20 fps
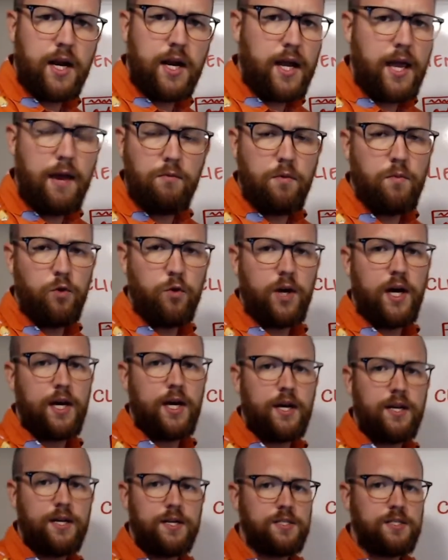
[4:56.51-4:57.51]
I can't remember what
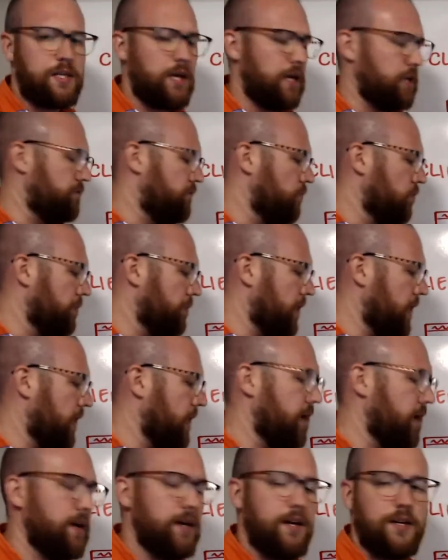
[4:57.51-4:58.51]
IIS stands for, but
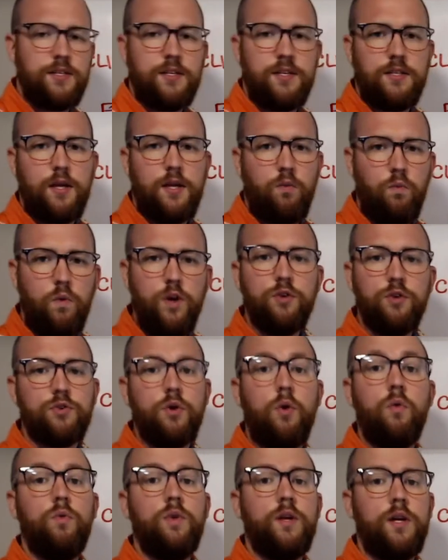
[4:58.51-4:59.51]
IIS is a
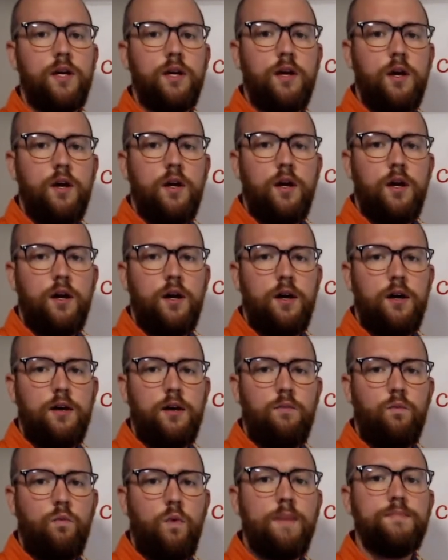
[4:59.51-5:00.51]
Windows-only
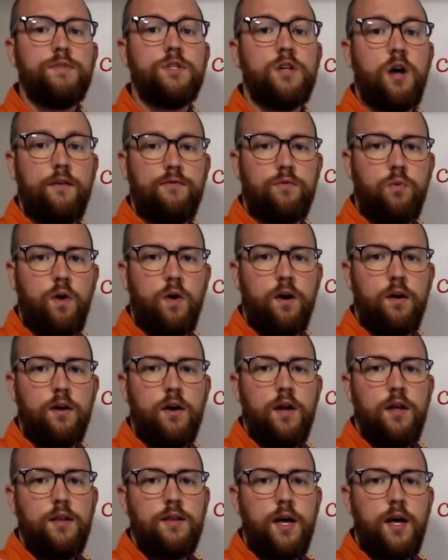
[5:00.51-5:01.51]
web software
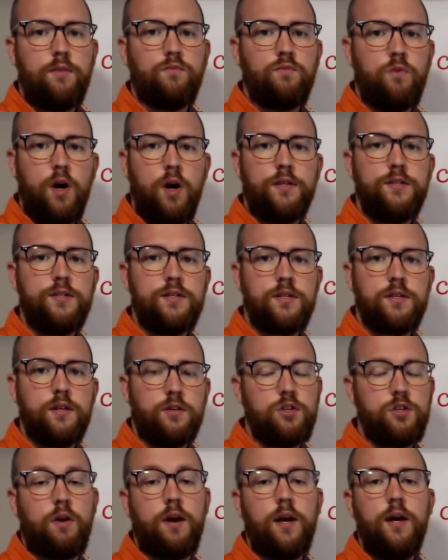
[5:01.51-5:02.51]
that runs,
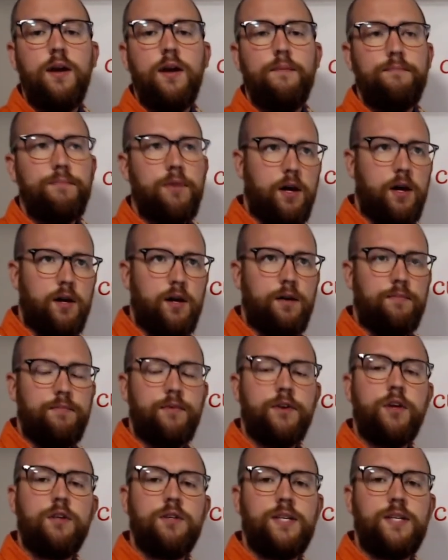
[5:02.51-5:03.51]
sorry,
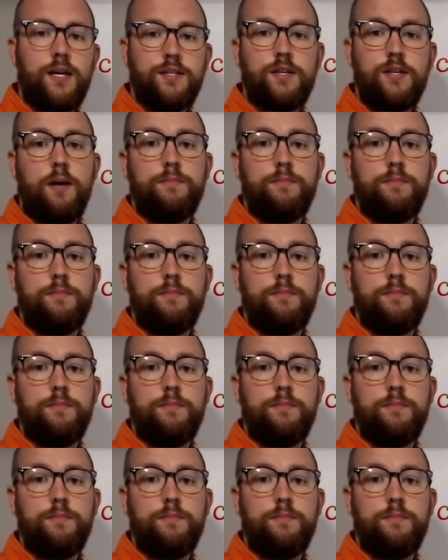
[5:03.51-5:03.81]
desktop